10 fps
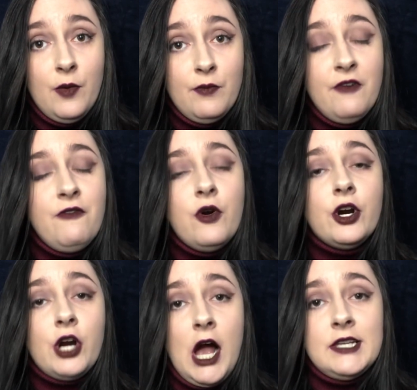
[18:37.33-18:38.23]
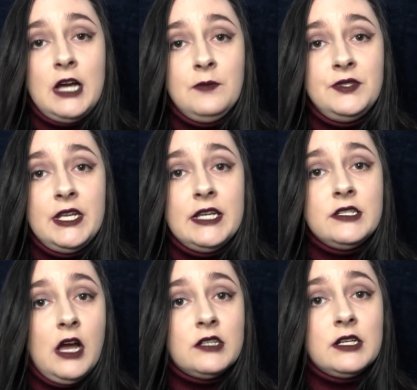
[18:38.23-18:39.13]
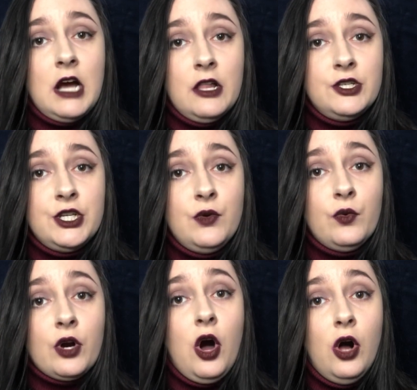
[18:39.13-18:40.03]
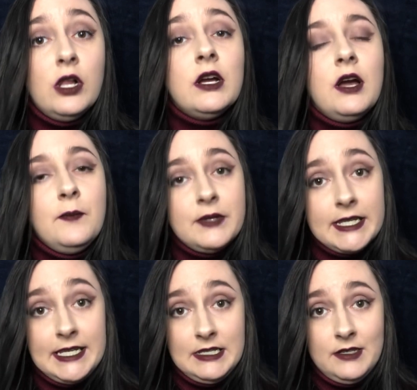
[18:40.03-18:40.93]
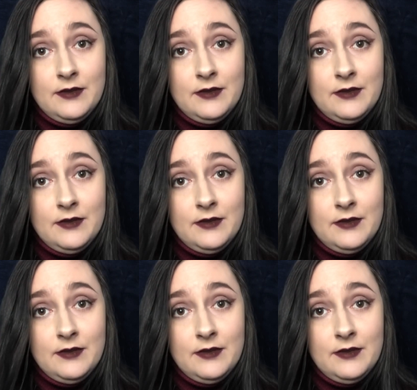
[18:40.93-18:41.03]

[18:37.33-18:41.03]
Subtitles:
before her autopsy and toxicology were all complete.